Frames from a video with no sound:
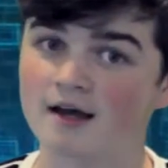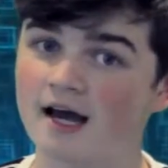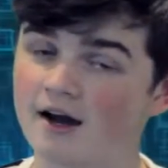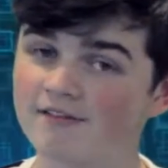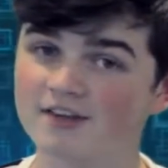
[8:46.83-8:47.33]

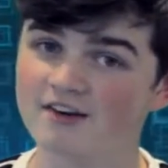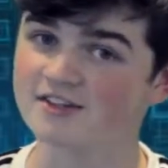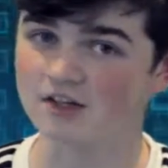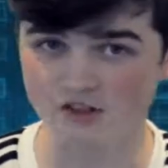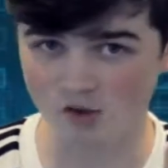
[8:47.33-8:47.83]
However, there
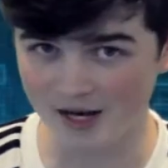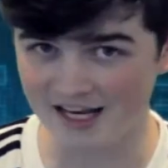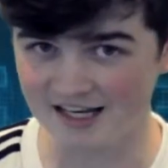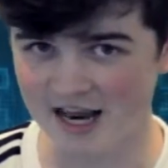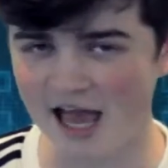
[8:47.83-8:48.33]
is also
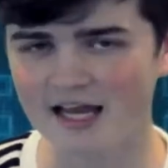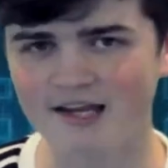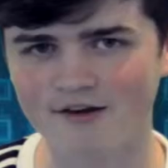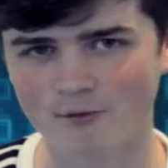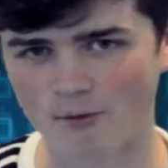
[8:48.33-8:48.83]
a
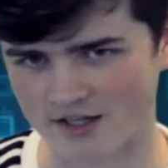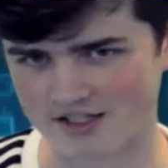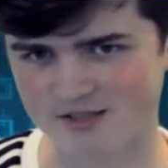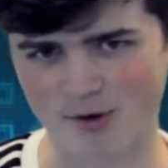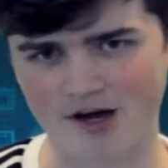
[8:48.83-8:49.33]

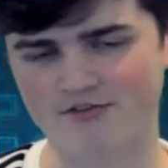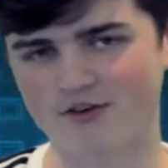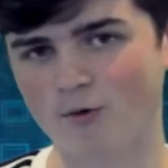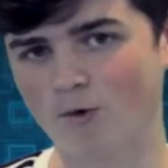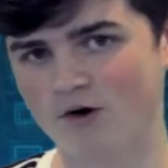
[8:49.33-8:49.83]
-1 spot
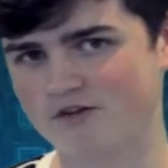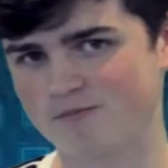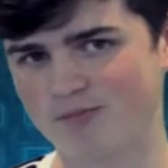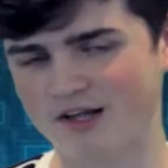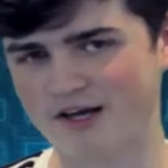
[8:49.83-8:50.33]
for the
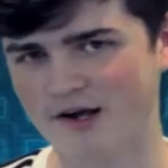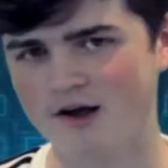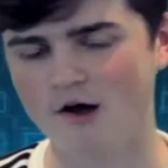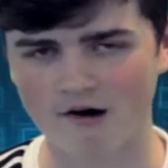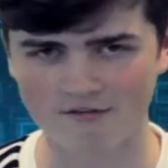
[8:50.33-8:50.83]
worst play
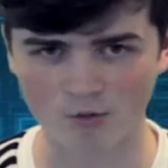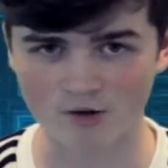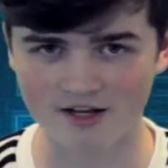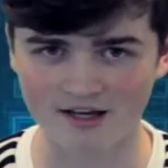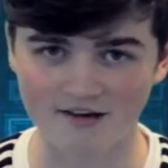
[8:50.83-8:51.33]
of the week,